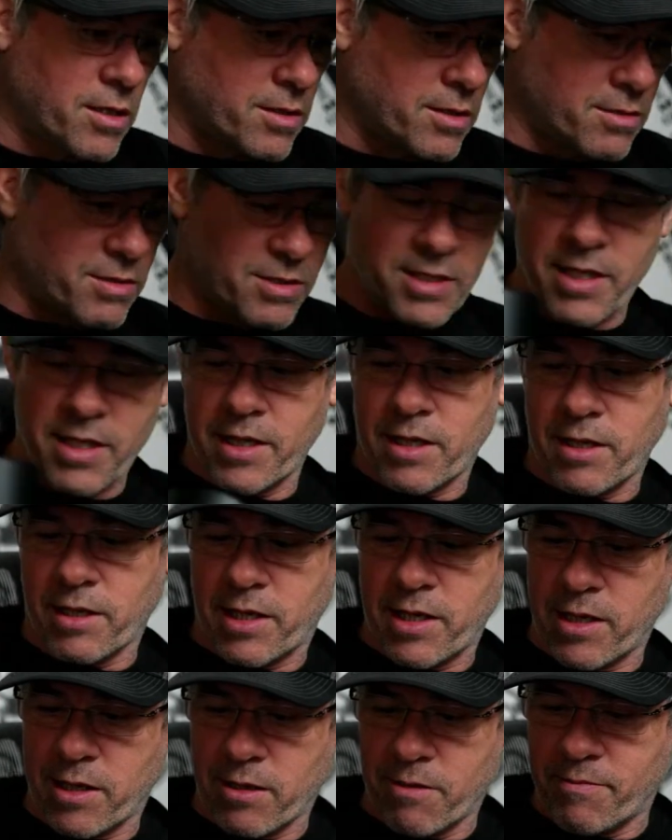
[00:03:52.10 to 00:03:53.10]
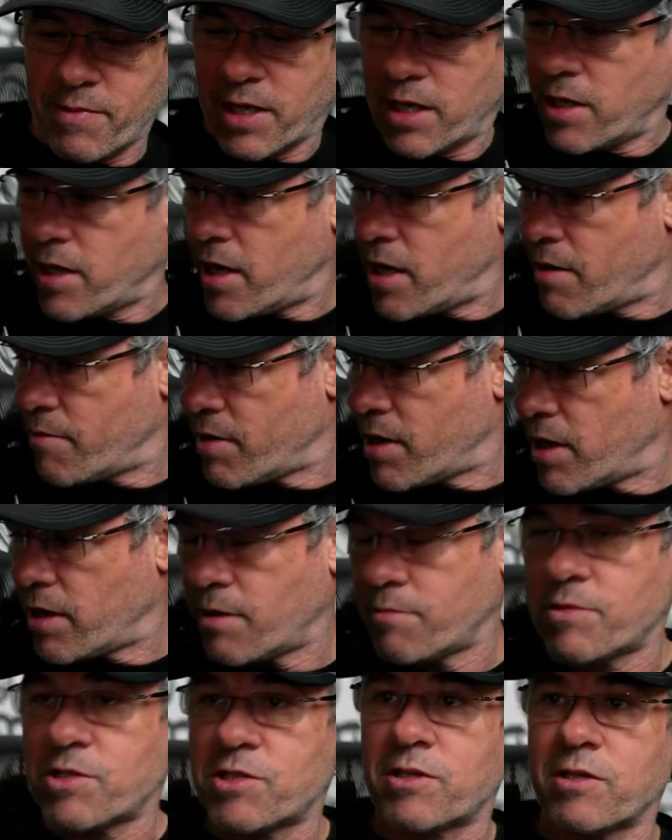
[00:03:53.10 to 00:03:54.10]
I was like, okay, I got my camera and
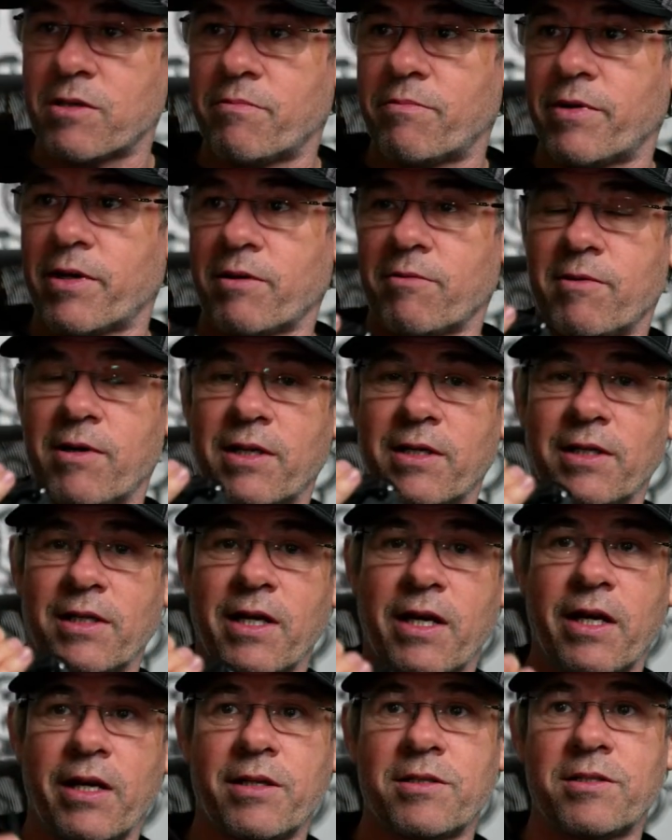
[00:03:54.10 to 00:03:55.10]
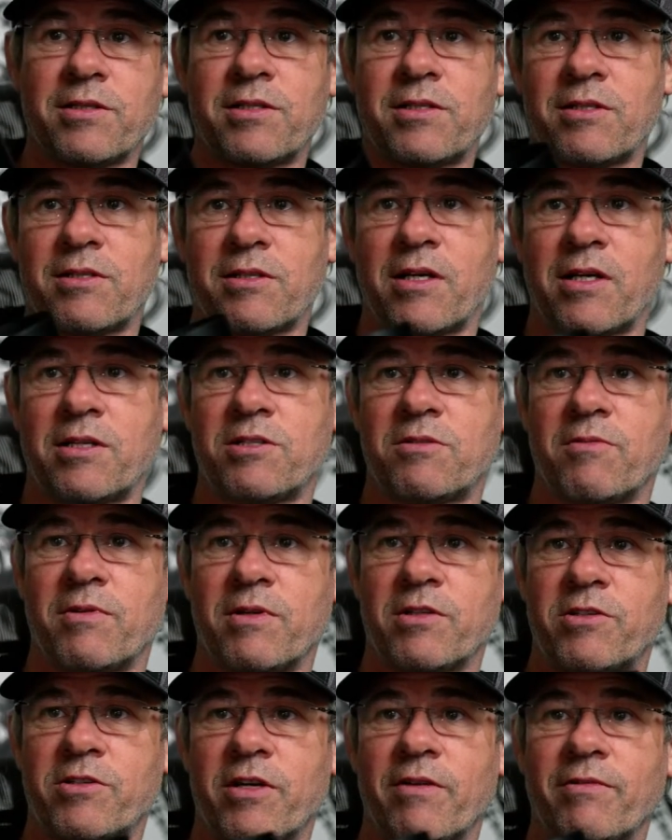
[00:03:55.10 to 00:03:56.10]
I'm just going to bring one lens. I just want
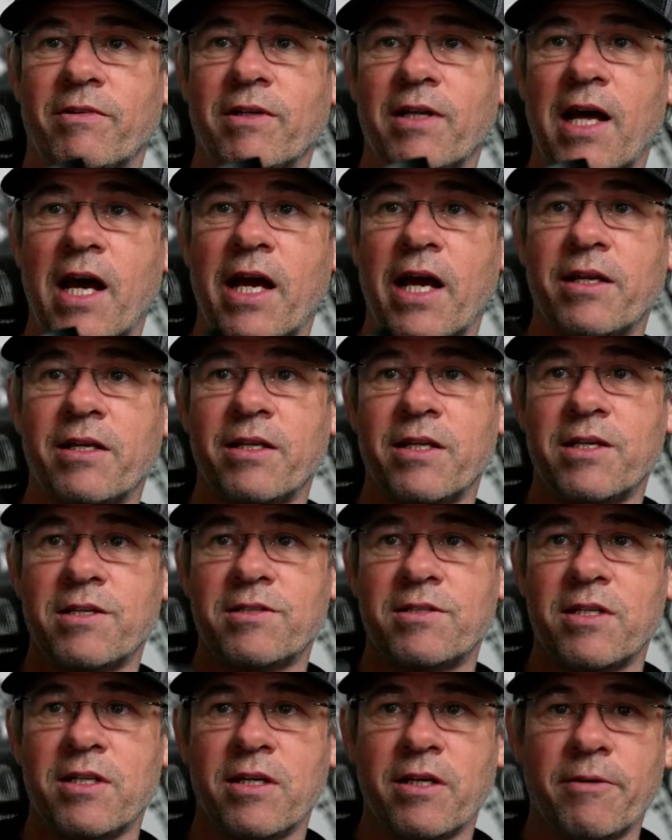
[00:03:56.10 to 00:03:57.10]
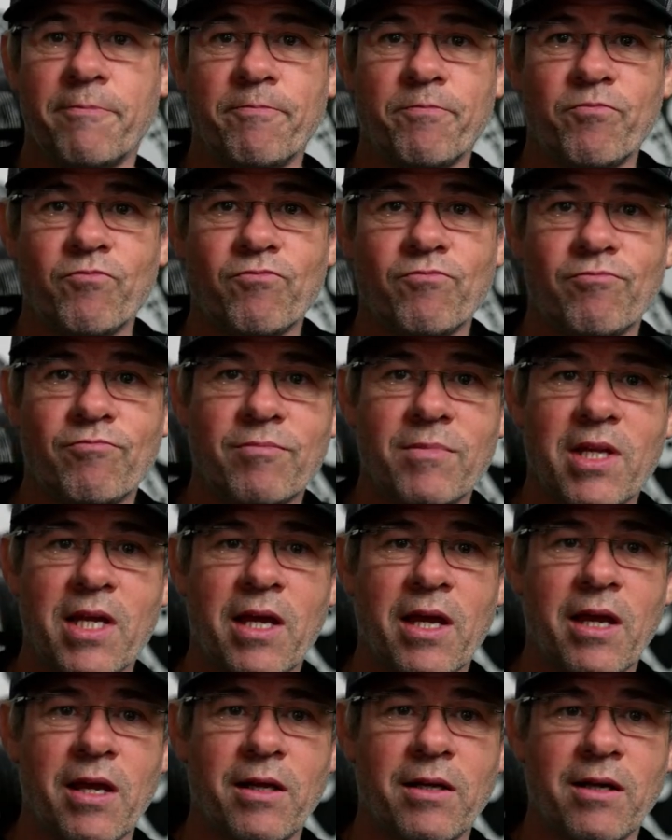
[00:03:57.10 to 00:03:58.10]
to travel light and easy.
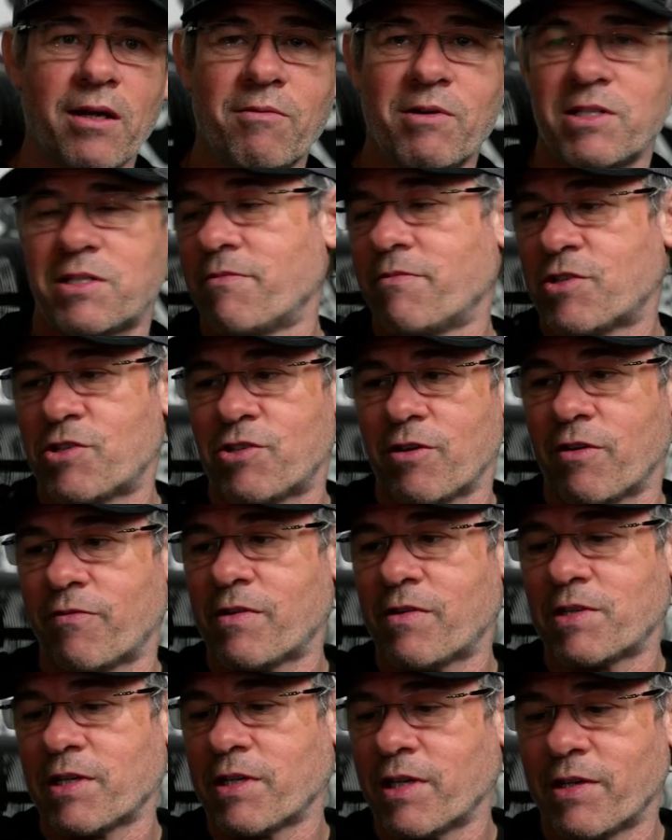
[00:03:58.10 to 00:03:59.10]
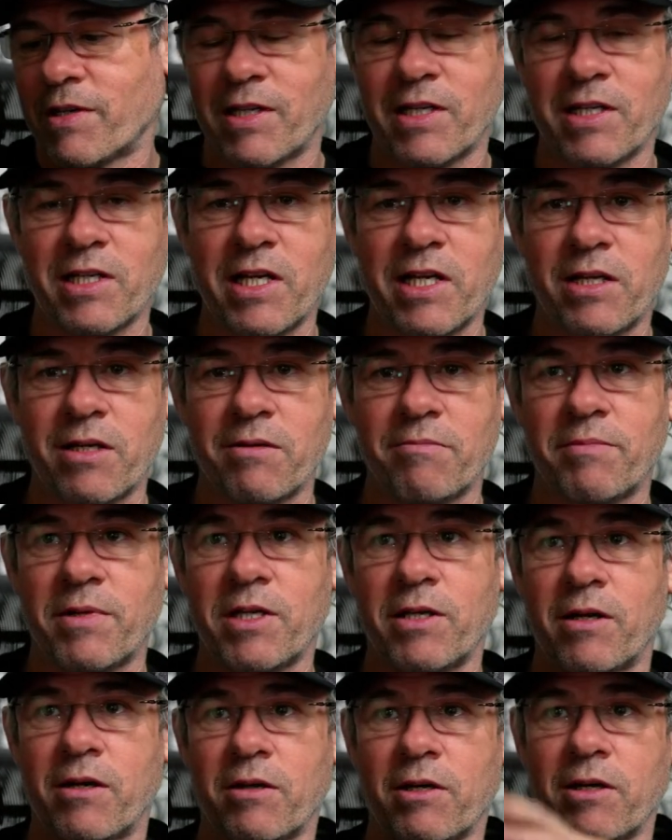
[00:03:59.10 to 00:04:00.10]
And I wasn't even sure if I was going to need it. But,
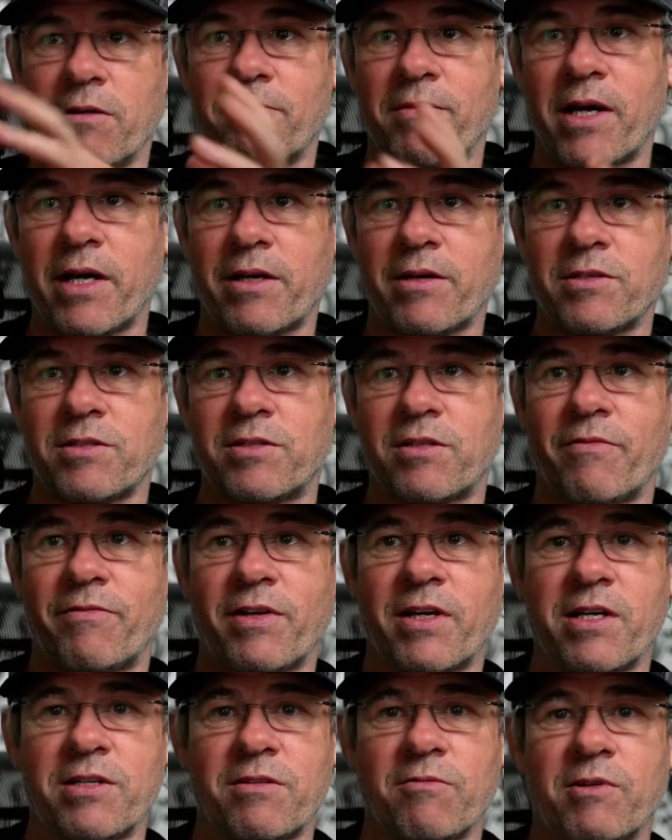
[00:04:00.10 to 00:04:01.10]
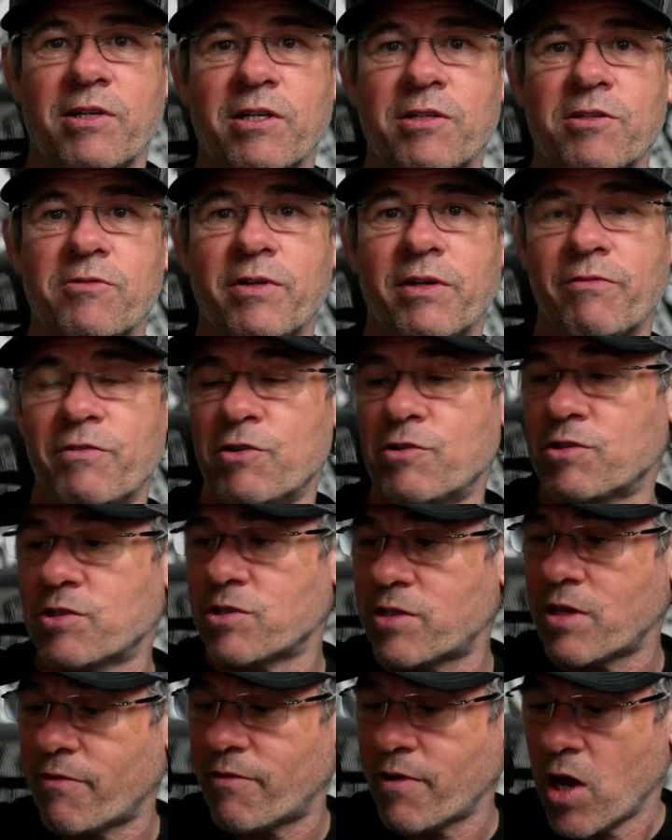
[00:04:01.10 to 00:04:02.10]
you know, I got a mic and stuff in case I want to do interviews and
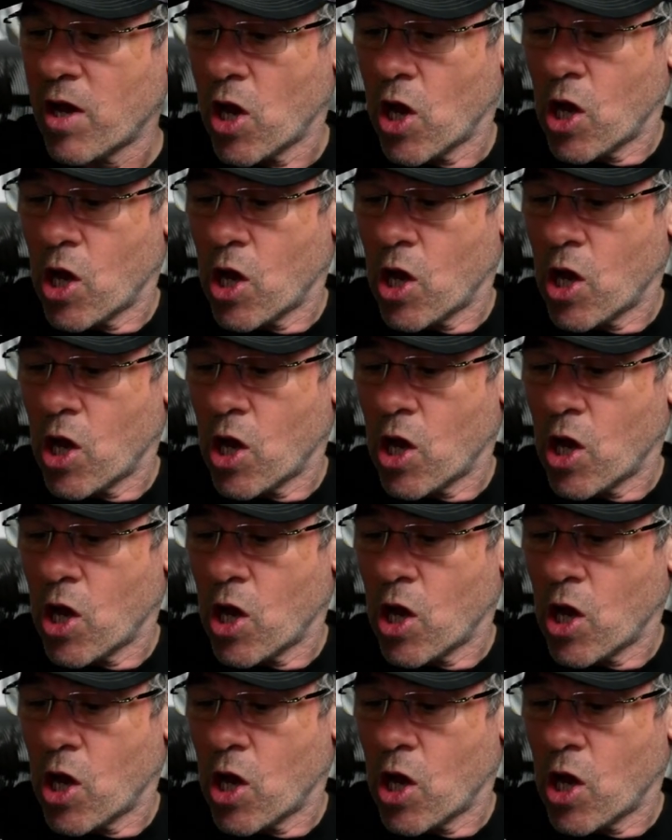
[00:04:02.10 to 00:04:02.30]
stuff.